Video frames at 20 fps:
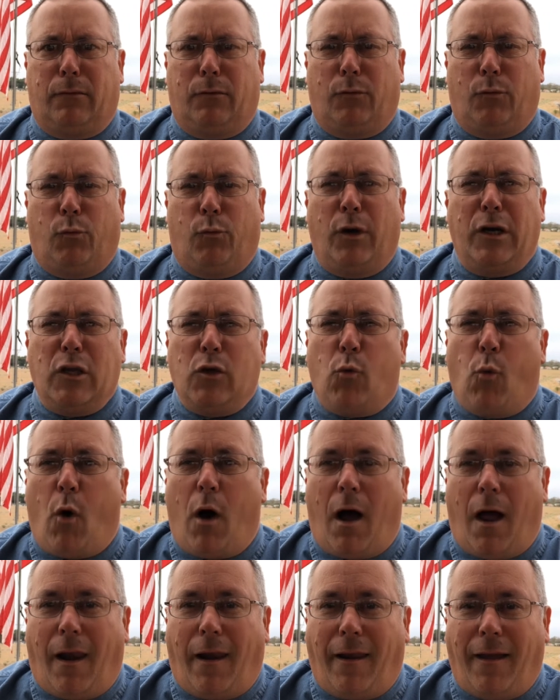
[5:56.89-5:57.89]
what do you
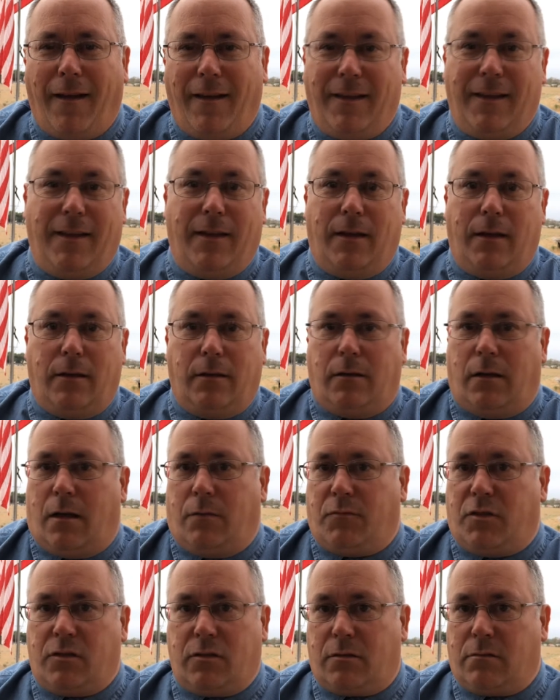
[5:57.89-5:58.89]
want? I'm
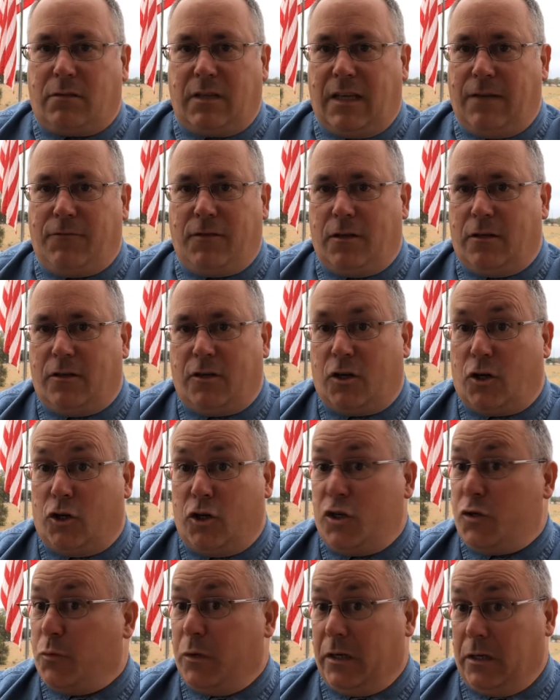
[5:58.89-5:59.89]
just giving you
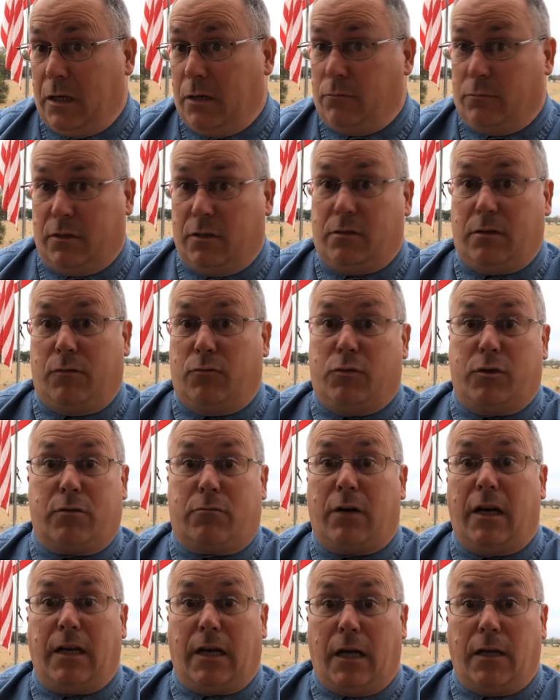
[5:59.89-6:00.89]
encouragement. It was
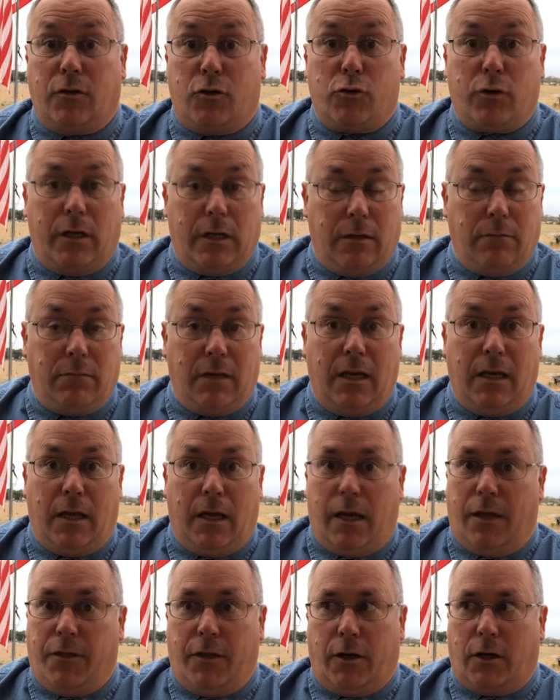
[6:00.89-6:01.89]
great. I enjoyed it.
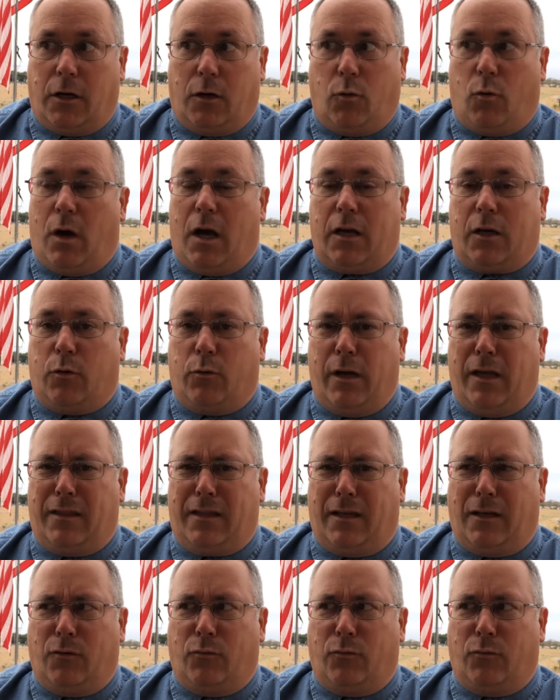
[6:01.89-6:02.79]
They're going to walk away thinking,